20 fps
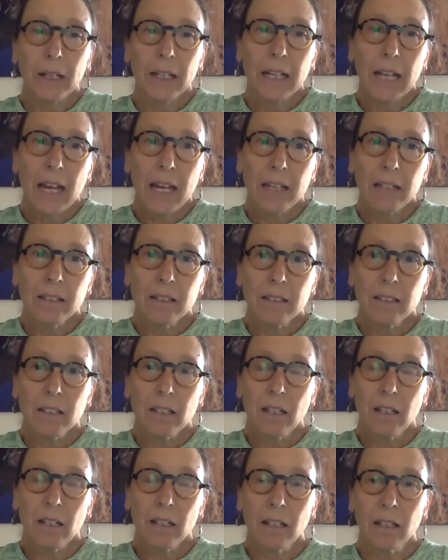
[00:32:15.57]
And
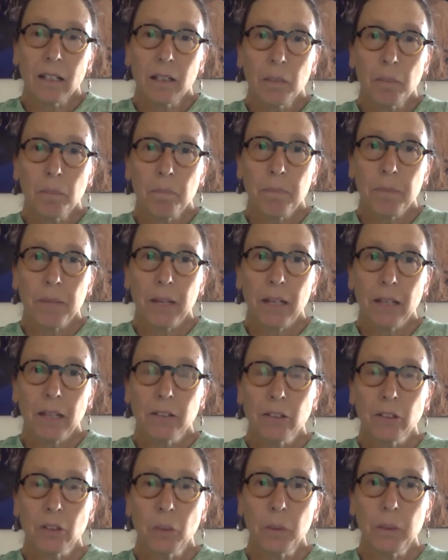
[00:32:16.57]

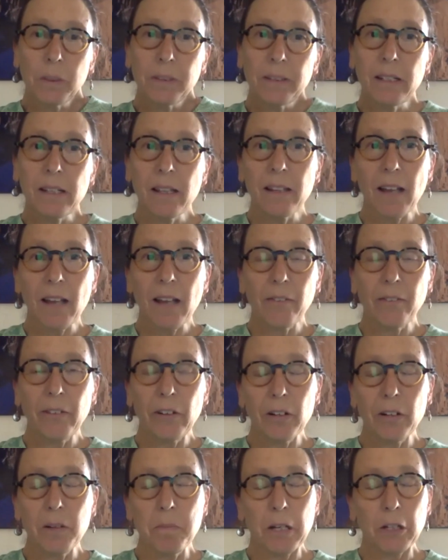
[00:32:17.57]
so we see that
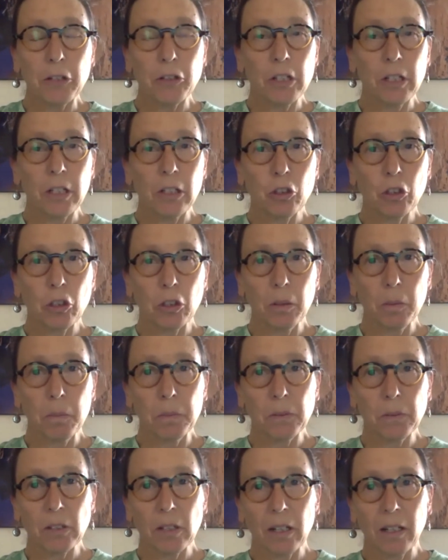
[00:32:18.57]
very much in
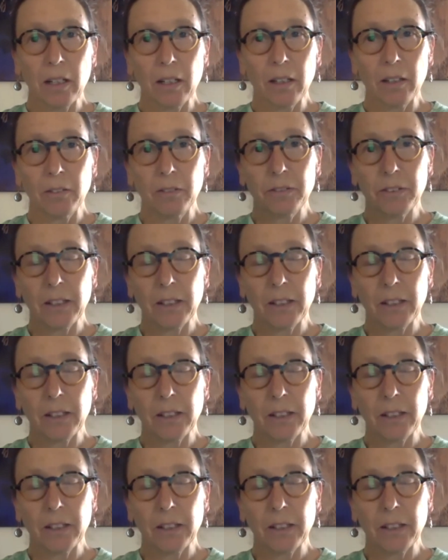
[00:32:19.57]
terms of